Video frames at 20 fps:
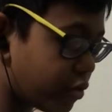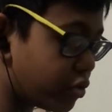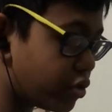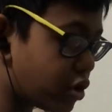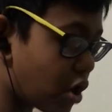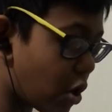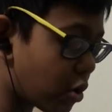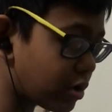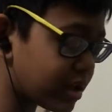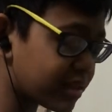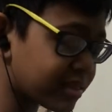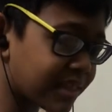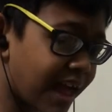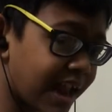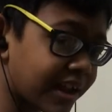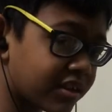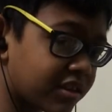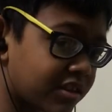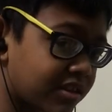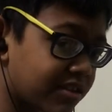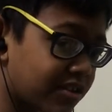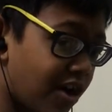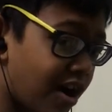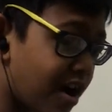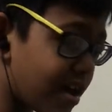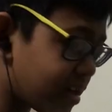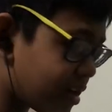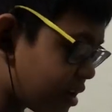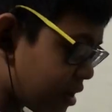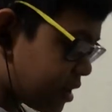Notice
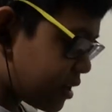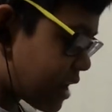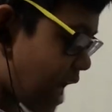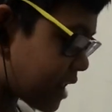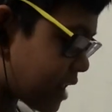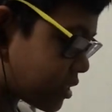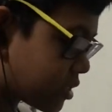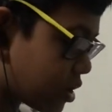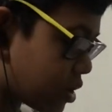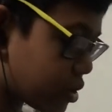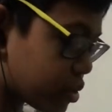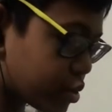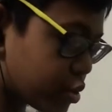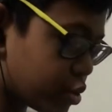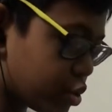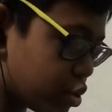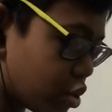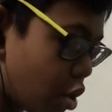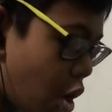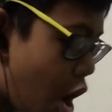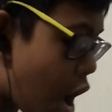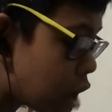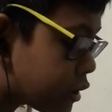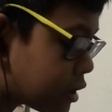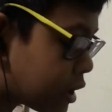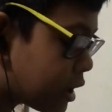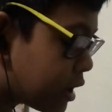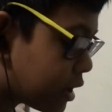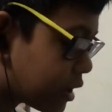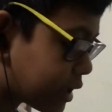that does not
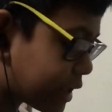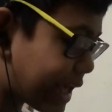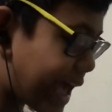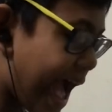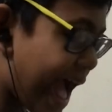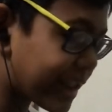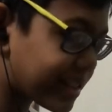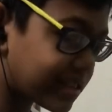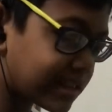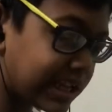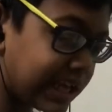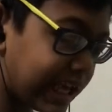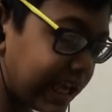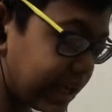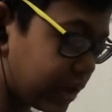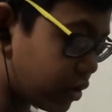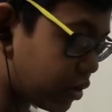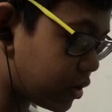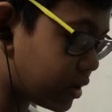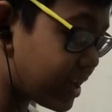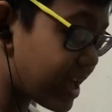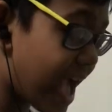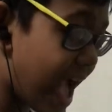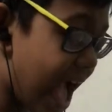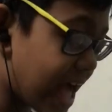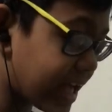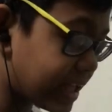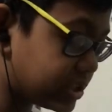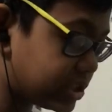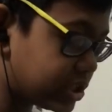get the
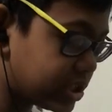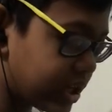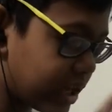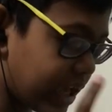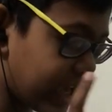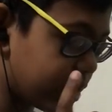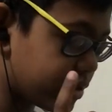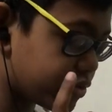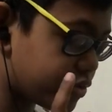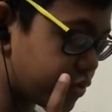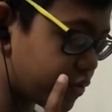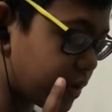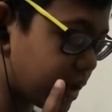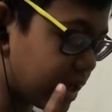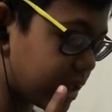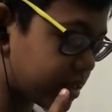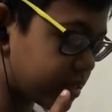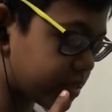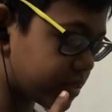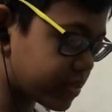edge into its